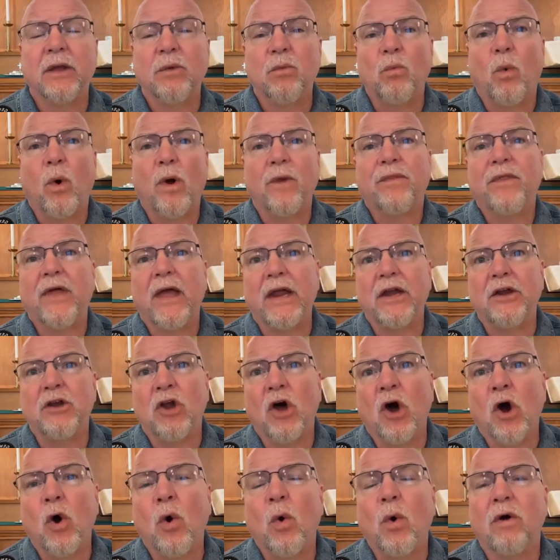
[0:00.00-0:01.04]
They, what they
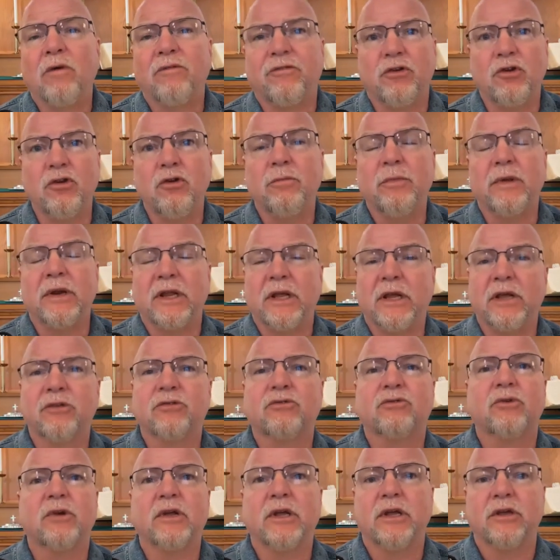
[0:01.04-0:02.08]
know of human
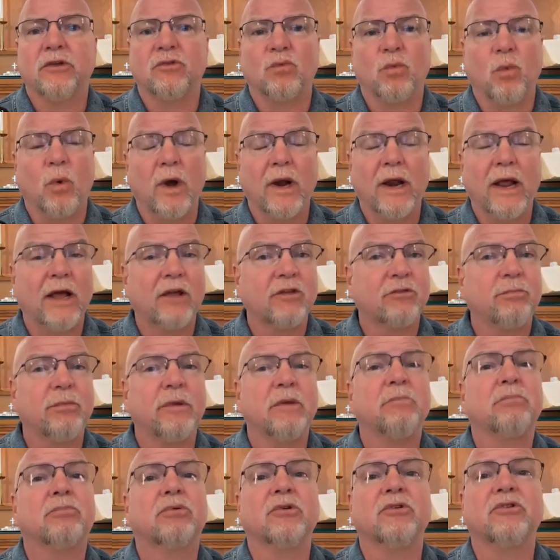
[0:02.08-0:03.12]
history is what has
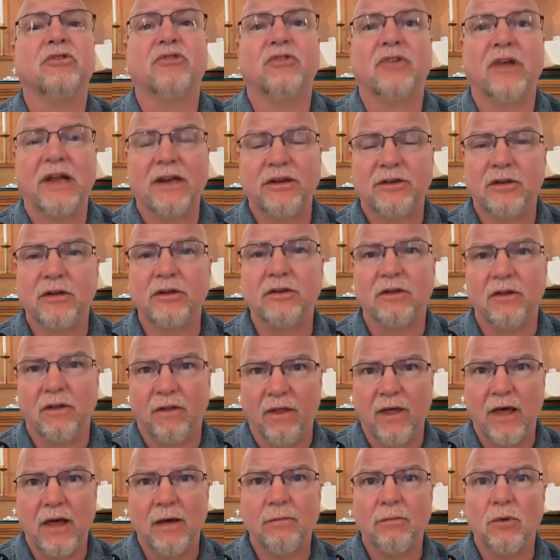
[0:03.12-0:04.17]
been presented
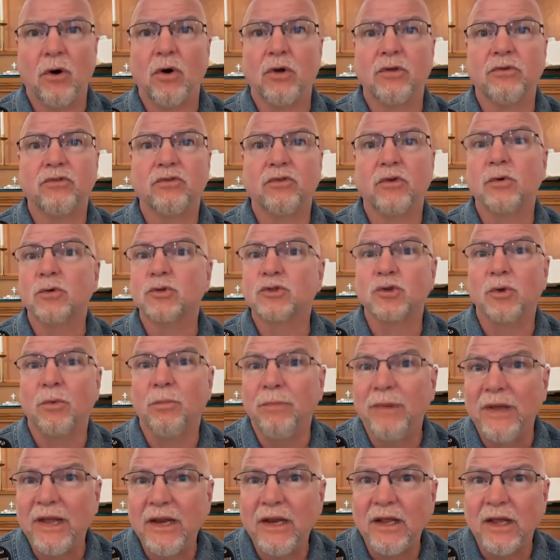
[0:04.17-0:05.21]
to them on social
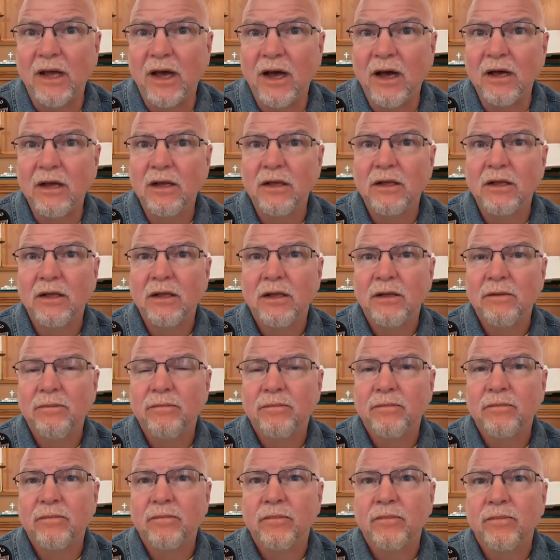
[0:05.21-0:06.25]
media.
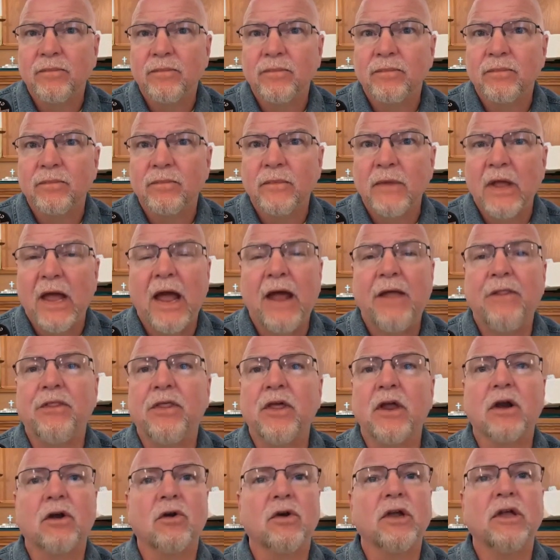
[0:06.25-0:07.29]

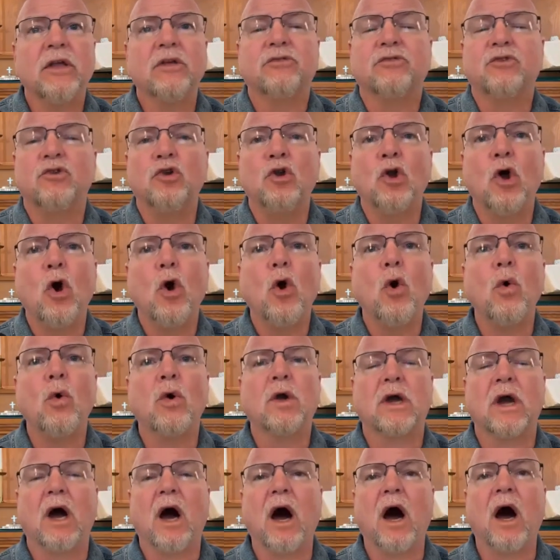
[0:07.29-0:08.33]
And there is no
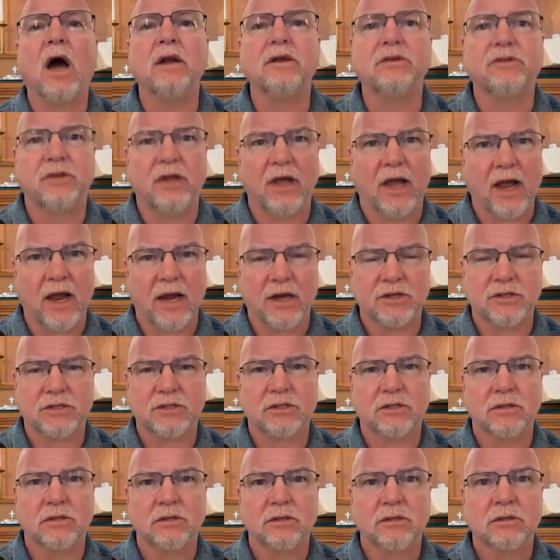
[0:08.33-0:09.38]

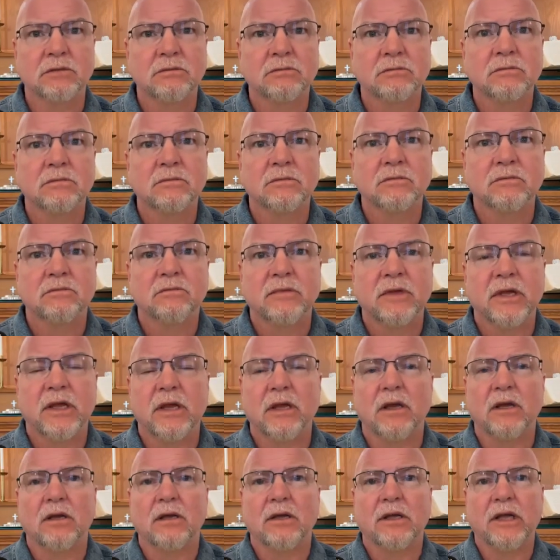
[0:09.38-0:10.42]
context
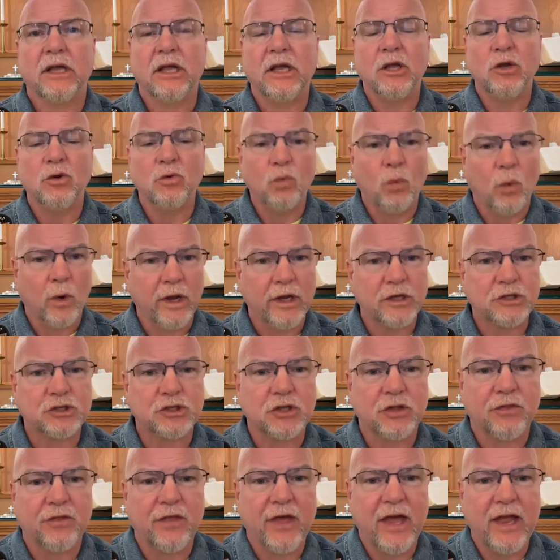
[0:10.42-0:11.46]
in
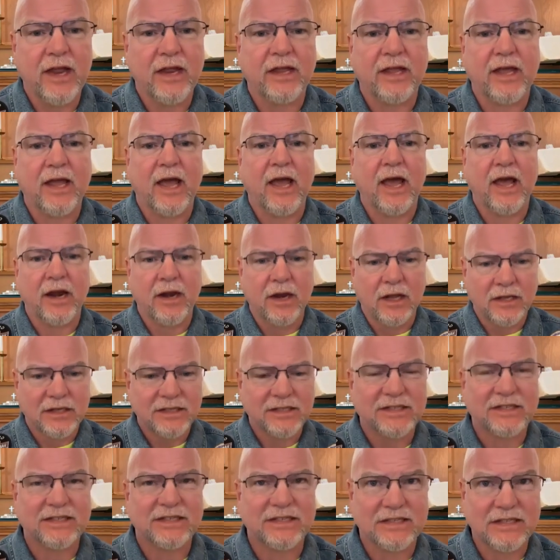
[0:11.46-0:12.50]
which they can
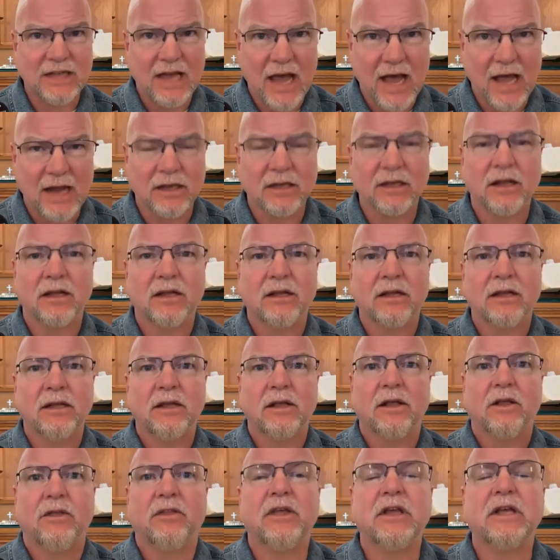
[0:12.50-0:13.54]
set
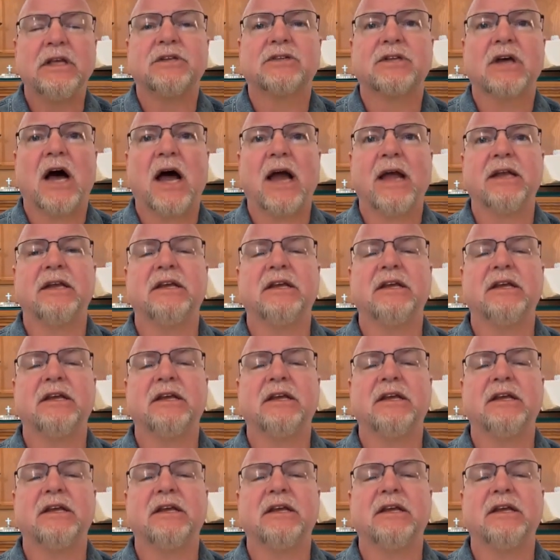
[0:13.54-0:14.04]
these